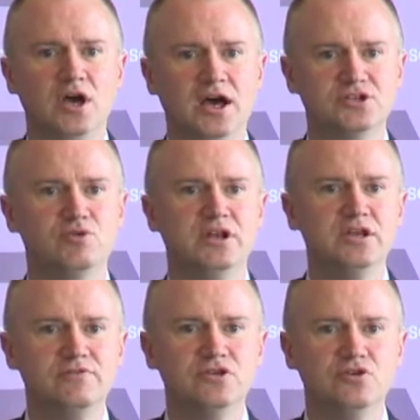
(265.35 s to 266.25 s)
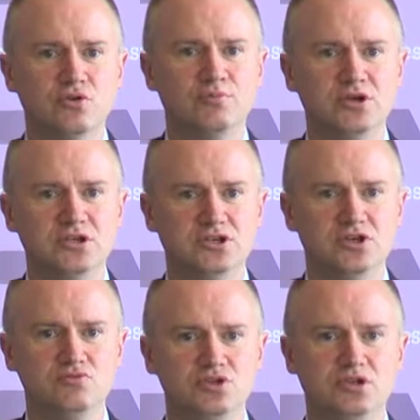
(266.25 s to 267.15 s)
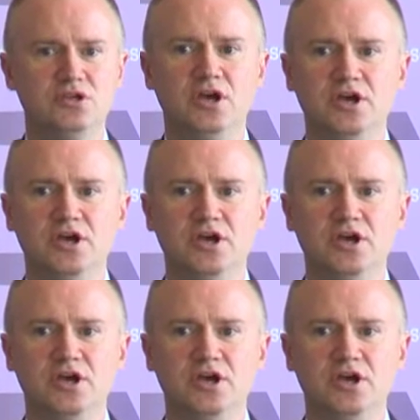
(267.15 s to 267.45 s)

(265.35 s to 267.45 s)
as we leave the European Union,